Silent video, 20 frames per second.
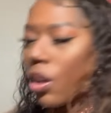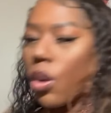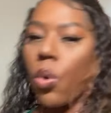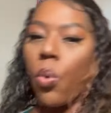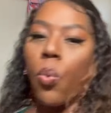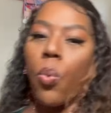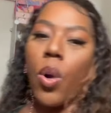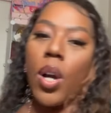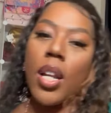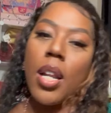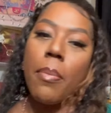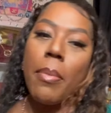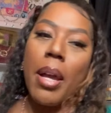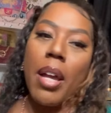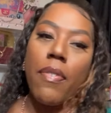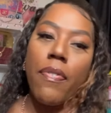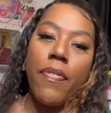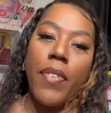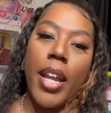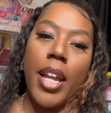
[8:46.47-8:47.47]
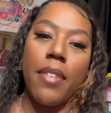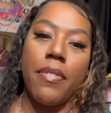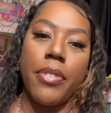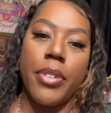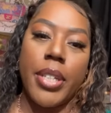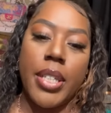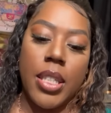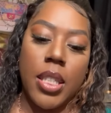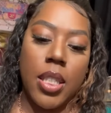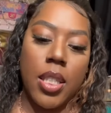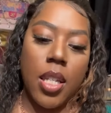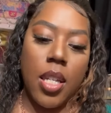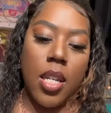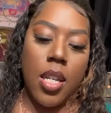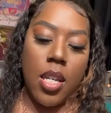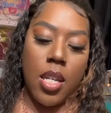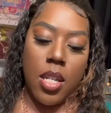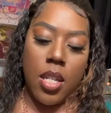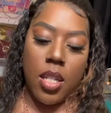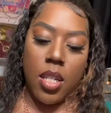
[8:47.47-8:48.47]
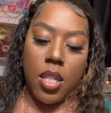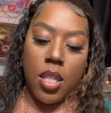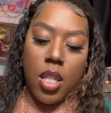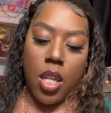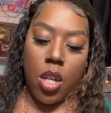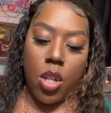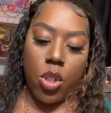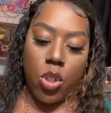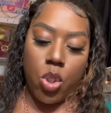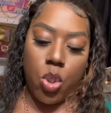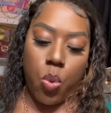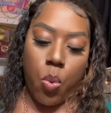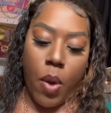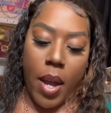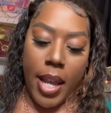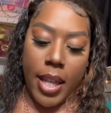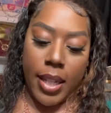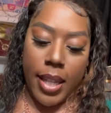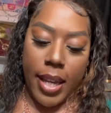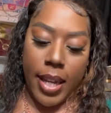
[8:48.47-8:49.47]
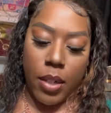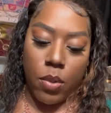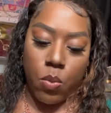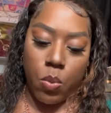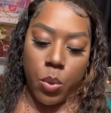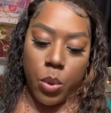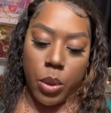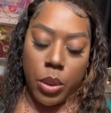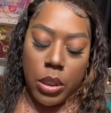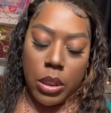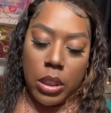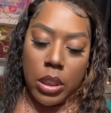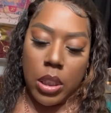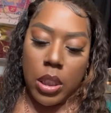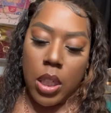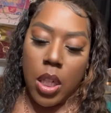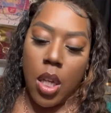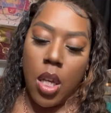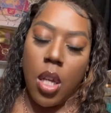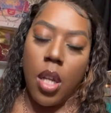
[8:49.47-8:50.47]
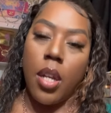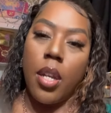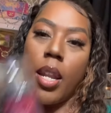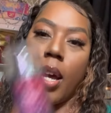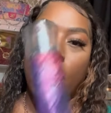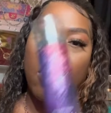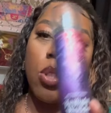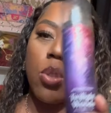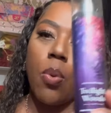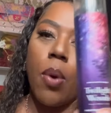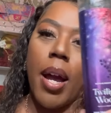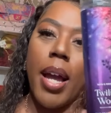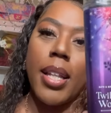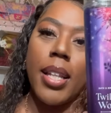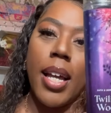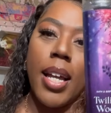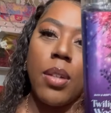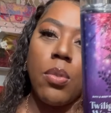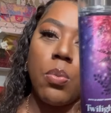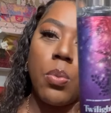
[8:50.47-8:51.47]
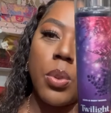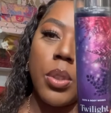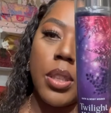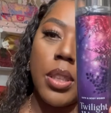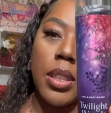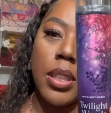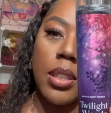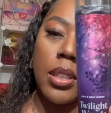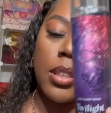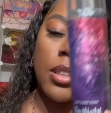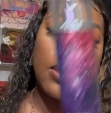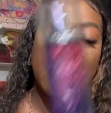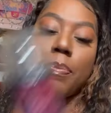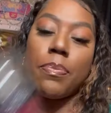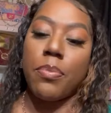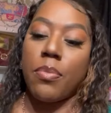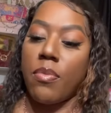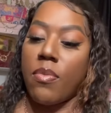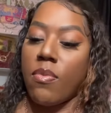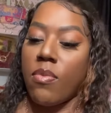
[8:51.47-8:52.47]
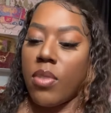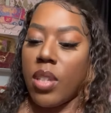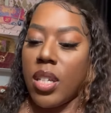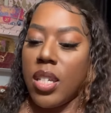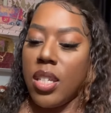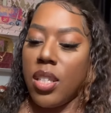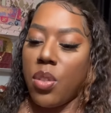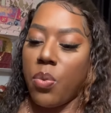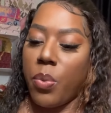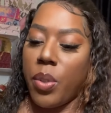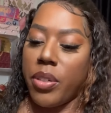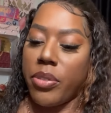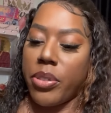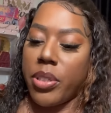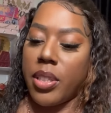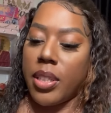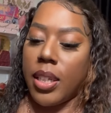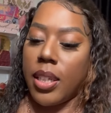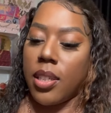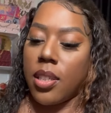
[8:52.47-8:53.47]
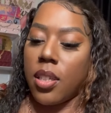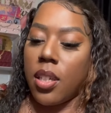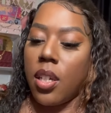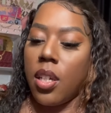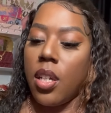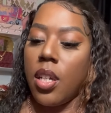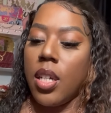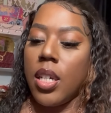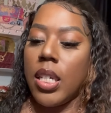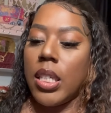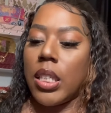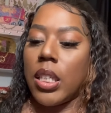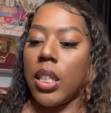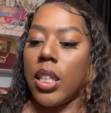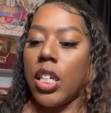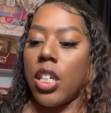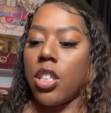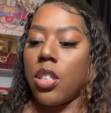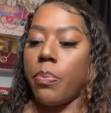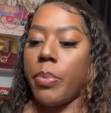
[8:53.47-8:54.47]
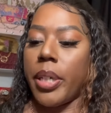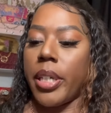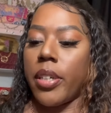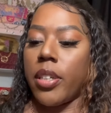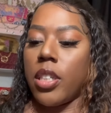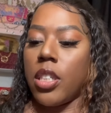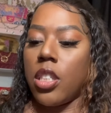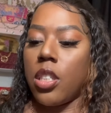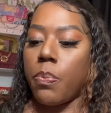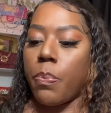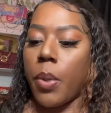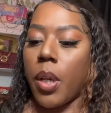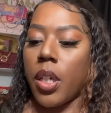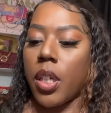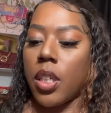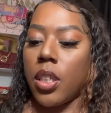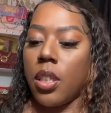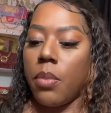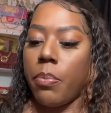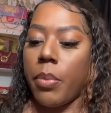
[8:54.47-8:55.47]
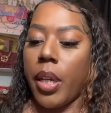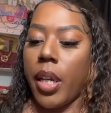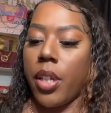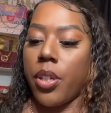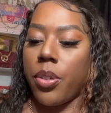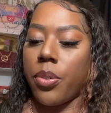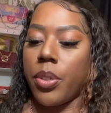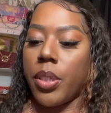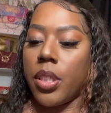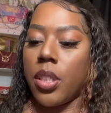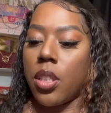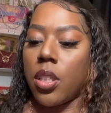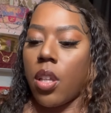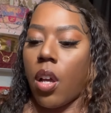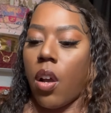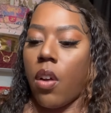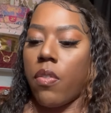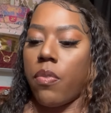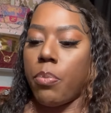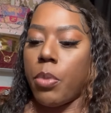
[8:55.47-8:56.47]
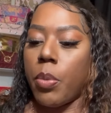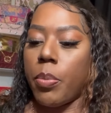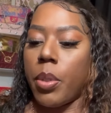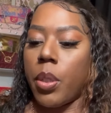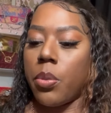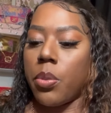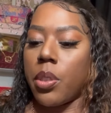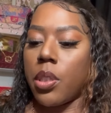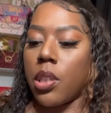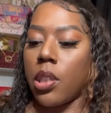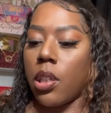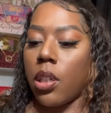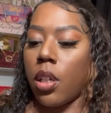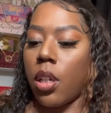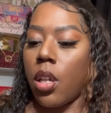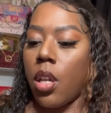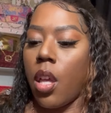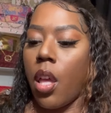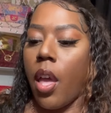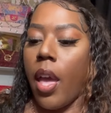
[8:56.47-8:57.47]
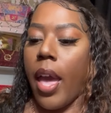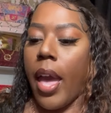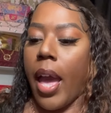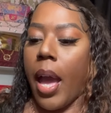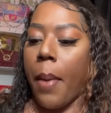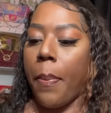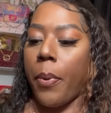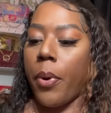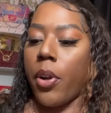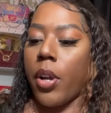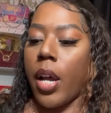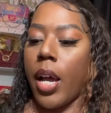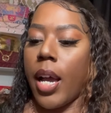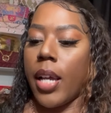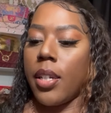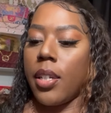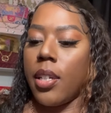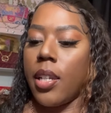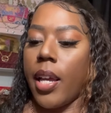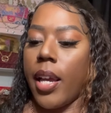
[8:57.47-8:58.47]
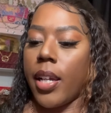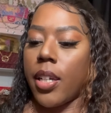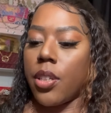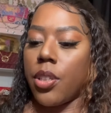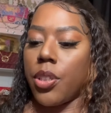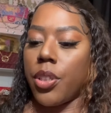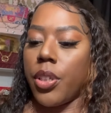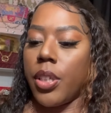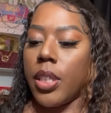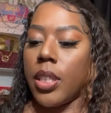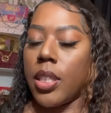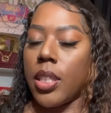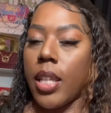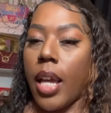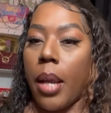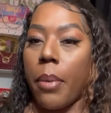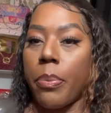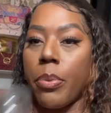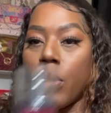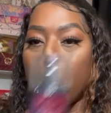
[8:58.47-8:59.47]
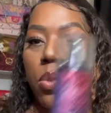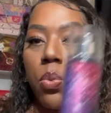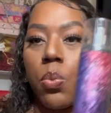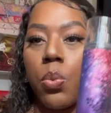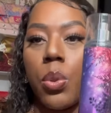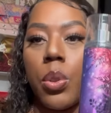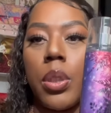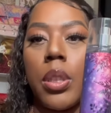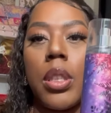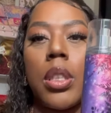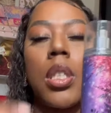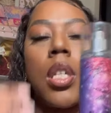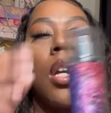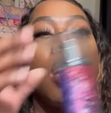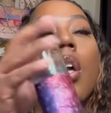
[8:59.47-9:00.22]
One of my favorites is Twilight Woods. Now, Twilight Woods is a winter scent. It's lush berry, sparkling mandarin, soft mimosa, apricot nectar, and cypress woods.